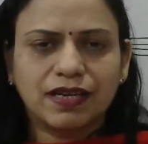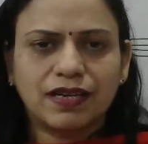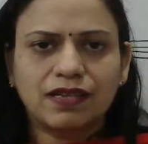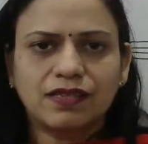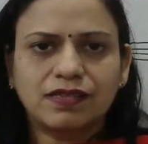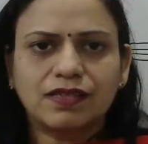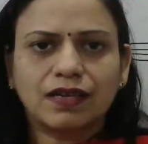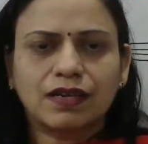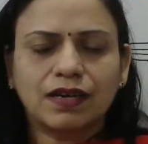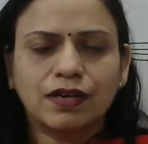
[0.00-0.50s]
It
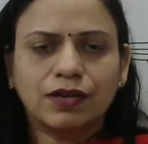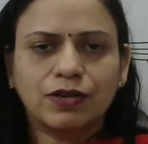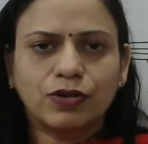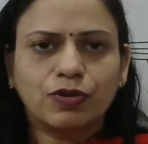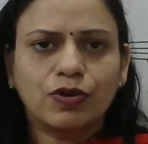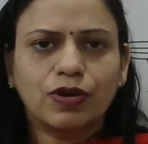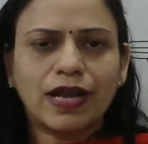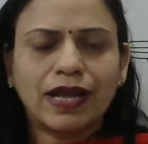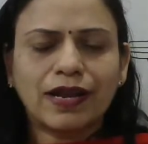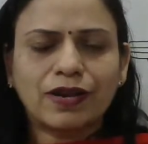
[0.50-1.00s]
is the
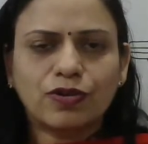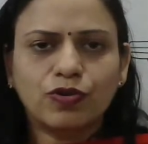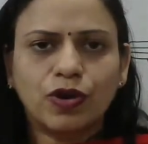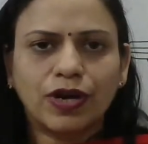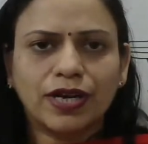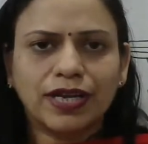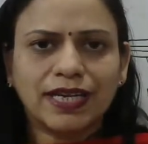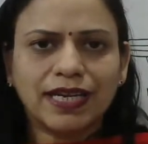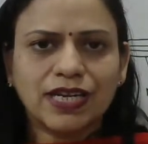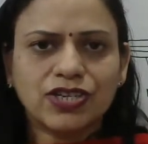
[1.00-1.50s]
control and
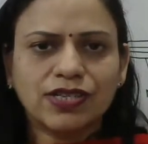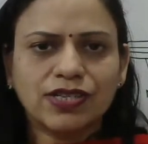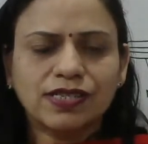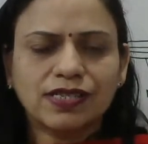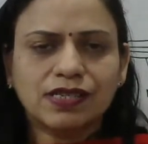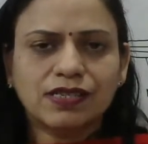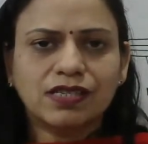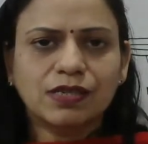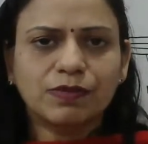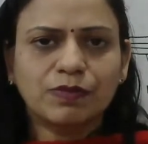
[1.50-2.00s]
coordination
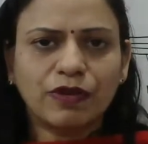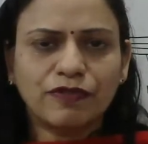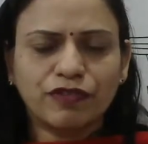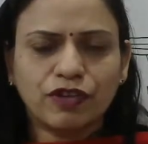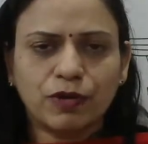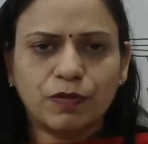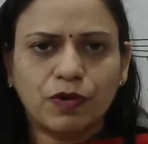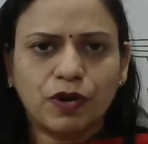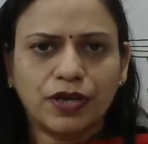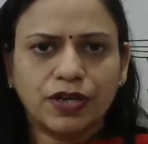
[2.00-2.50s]
system of
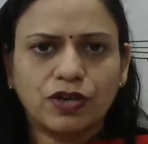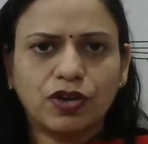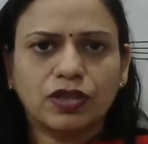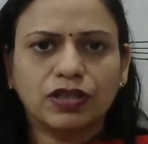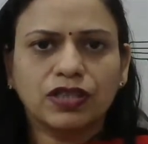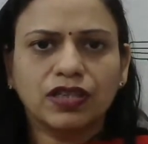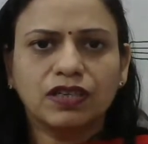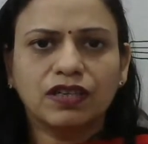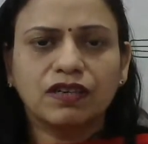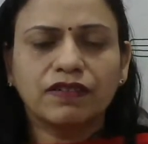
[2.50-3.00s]
your body or
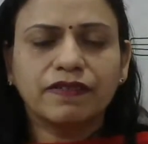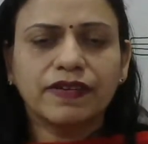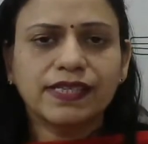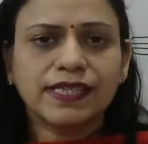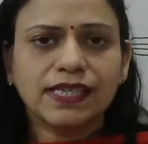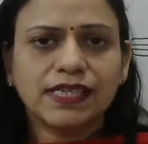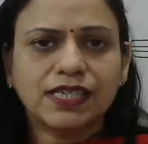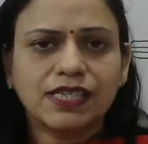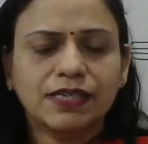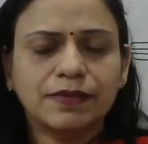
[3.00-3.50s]
the
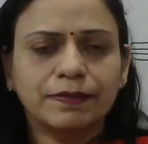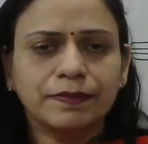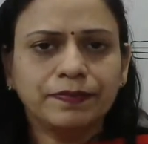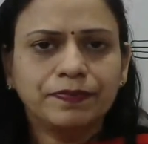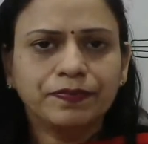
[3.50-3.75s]
nervous system